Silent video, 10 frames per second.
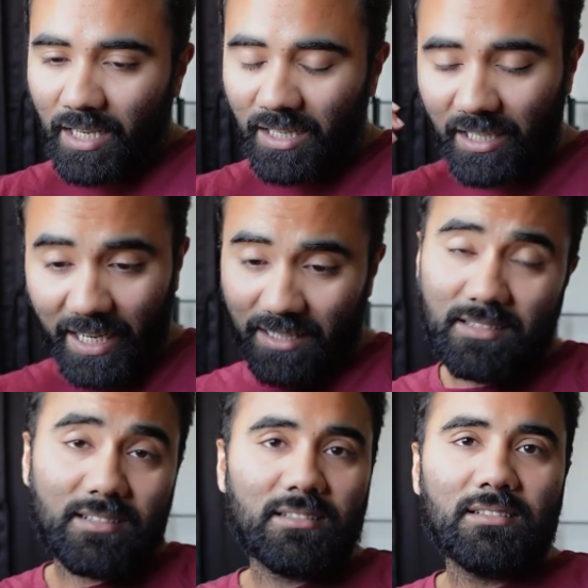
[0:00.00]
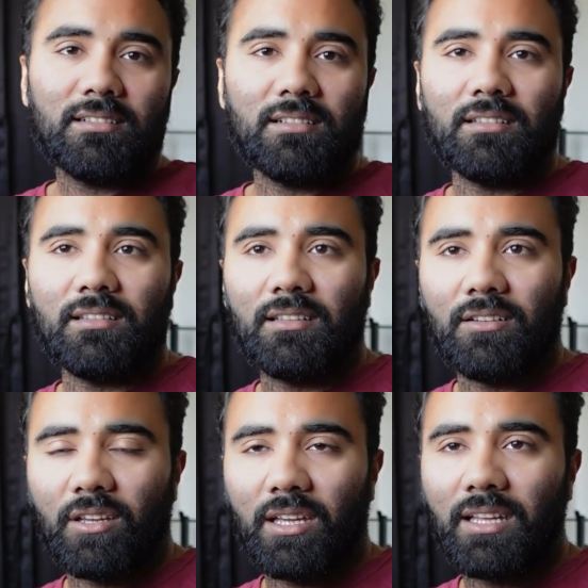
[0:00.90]
a text,
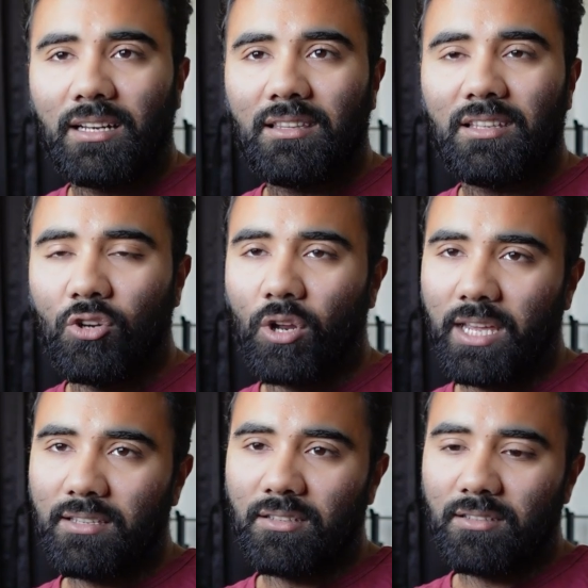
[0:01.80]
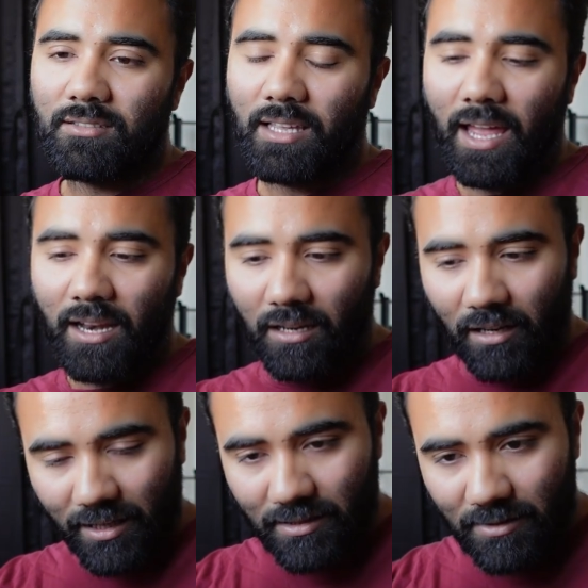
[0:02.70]
okay, that theorizes
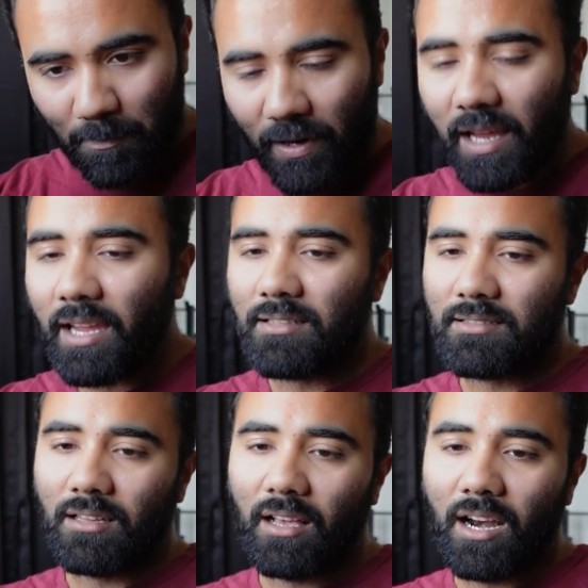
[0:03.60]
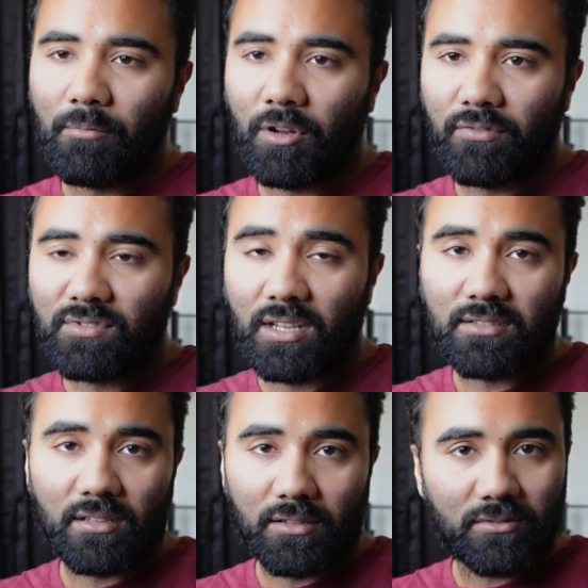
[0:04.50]
and explains the grammar of
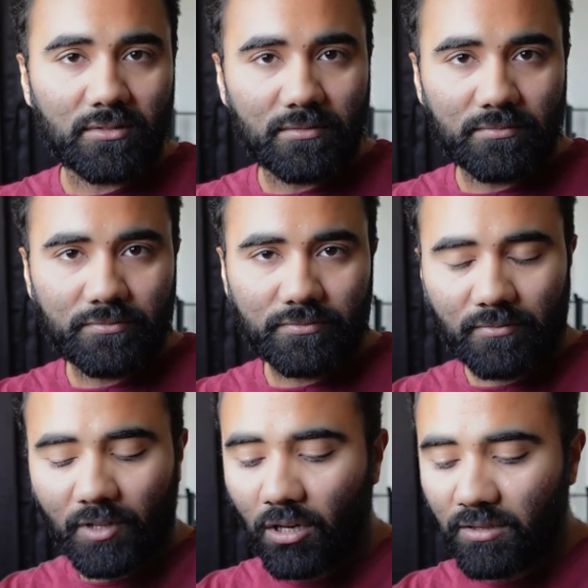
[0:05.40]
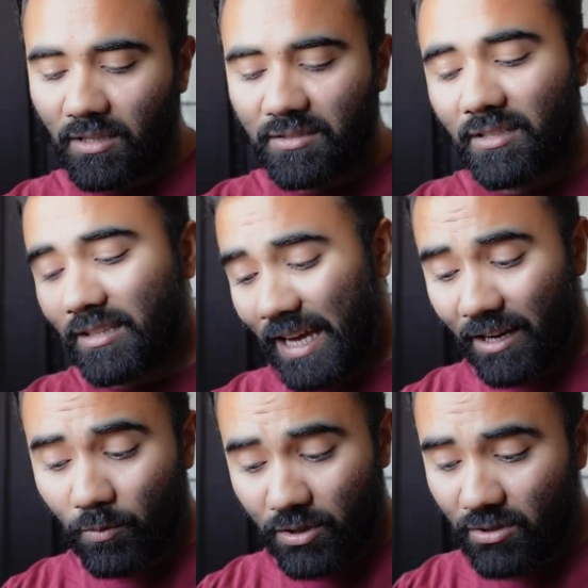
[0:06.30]
Sanskrit or Sanskrit
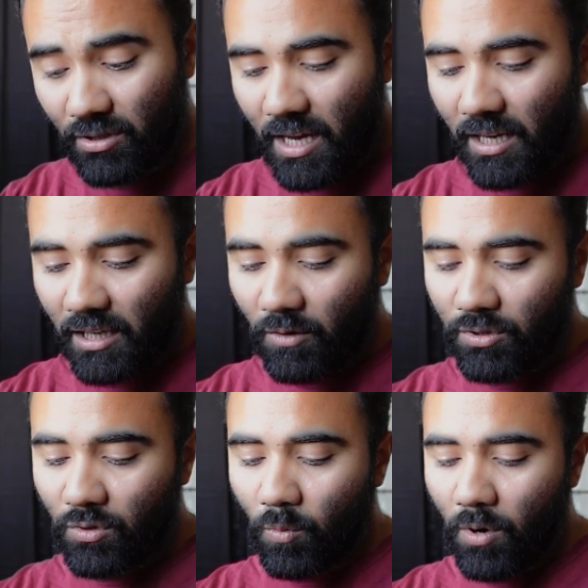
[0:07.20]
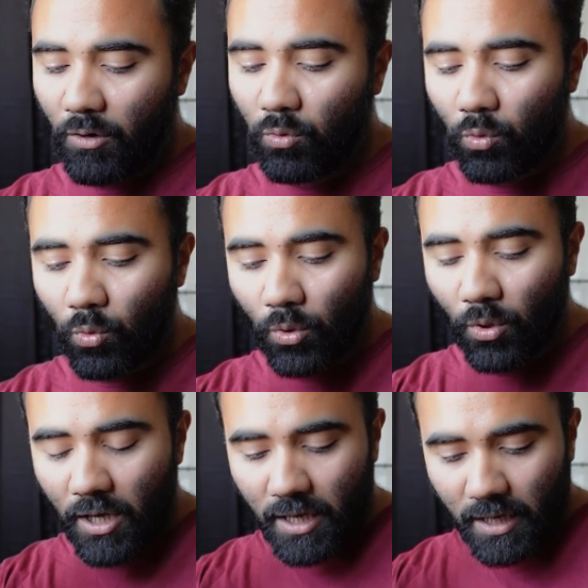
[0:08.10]
language. He was the one who